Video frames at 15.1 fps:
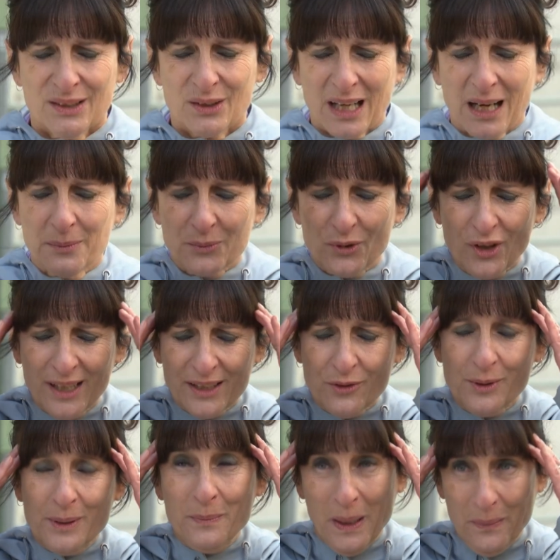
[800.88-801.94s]
Look, I'm trying to
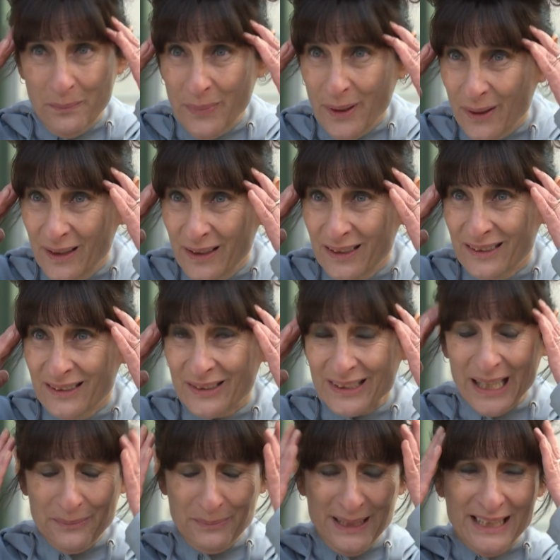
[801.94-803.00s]
remember,
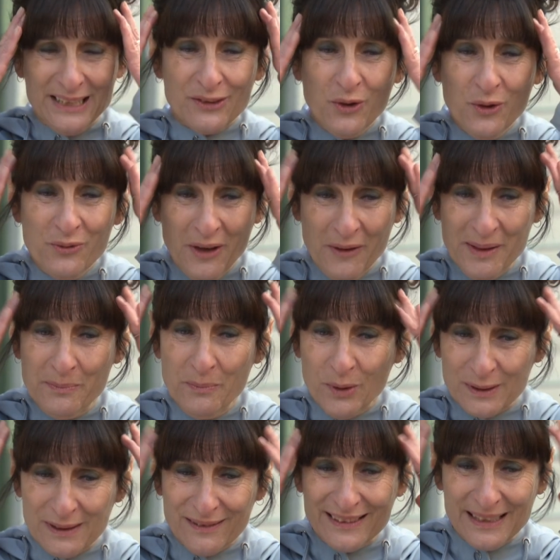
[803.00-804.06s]
okay, but it's all very
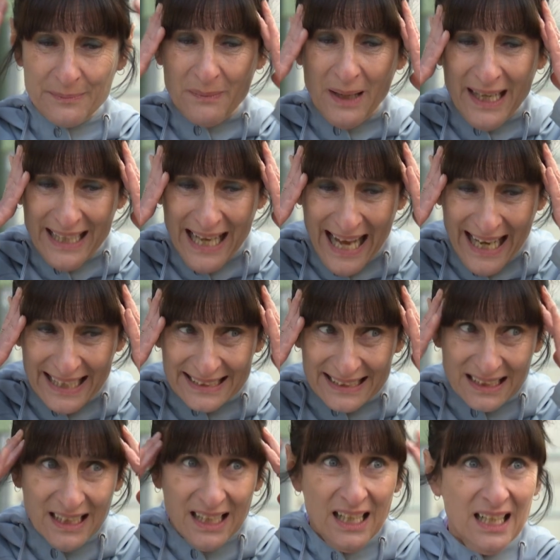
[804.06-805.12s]
muddled in my head,
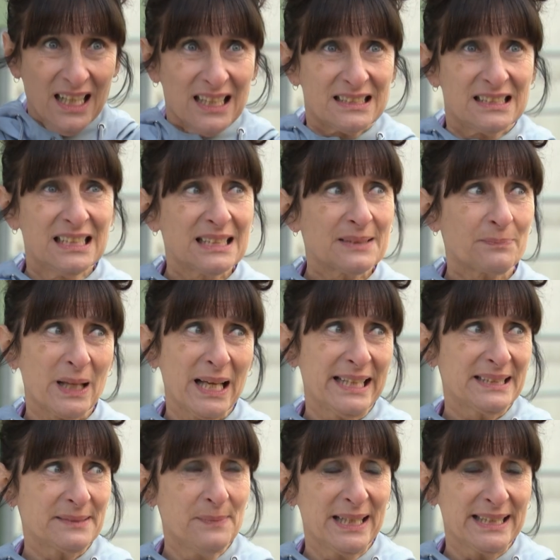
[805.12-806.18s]
and this
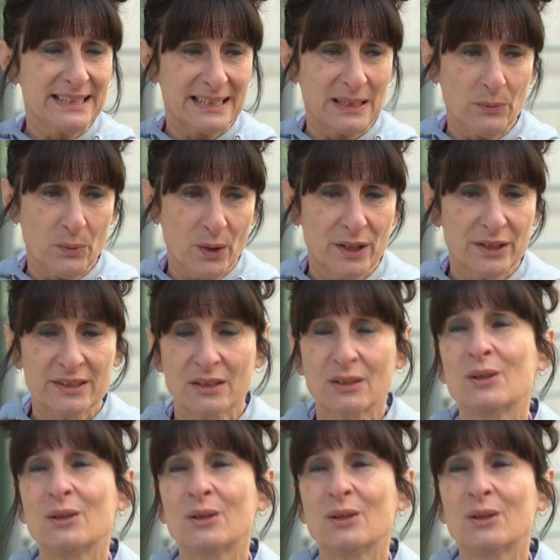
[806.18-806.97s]
place makes it worse.